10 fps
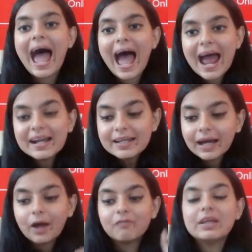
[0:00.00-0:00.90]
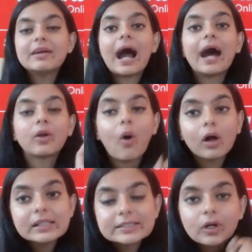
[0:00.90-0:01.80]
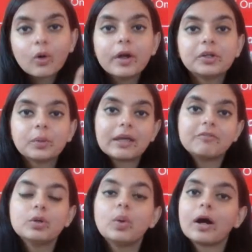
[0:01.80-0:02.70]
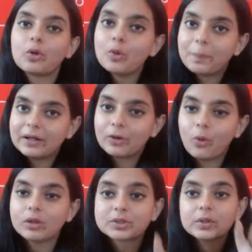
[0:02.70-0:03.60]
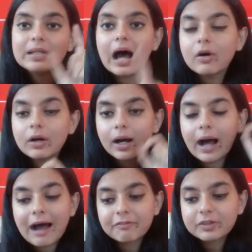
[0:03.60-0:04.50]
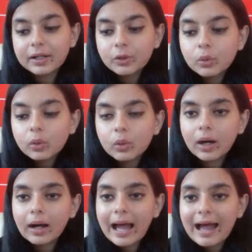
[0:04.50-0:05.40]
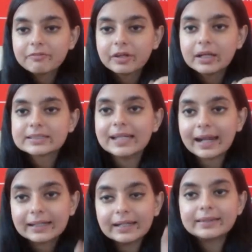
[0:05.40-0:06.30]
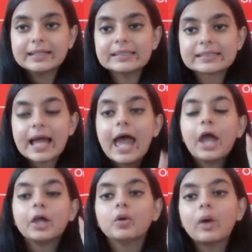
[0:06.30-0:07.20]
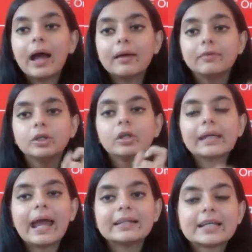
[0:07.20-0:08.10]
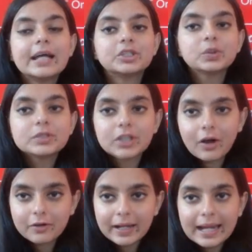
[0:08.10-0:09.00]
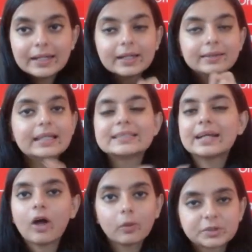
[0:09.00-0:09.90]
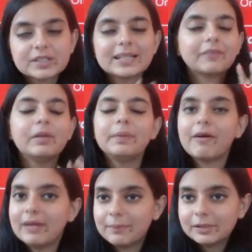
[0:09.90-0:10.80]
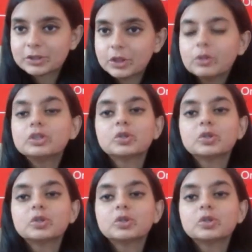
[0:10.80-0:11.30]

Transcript: And we are also going to give you a coupon code. So now after you have selected this, you'll get choose your grade. These are the options that will be available to you.